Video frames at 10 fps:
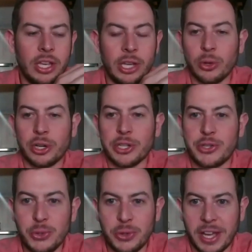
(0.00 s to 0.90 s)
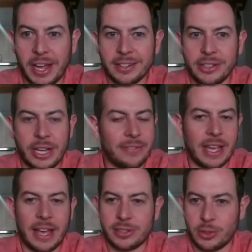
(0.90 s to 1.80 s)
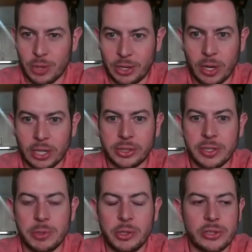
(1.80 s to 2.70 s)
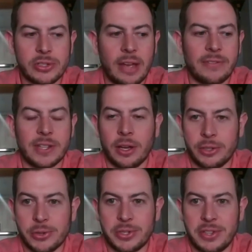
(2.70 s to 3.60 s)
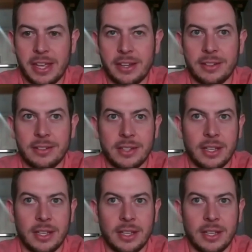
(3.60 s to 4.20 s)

In order to do that, you have to ask the right questions, but you also have to understand,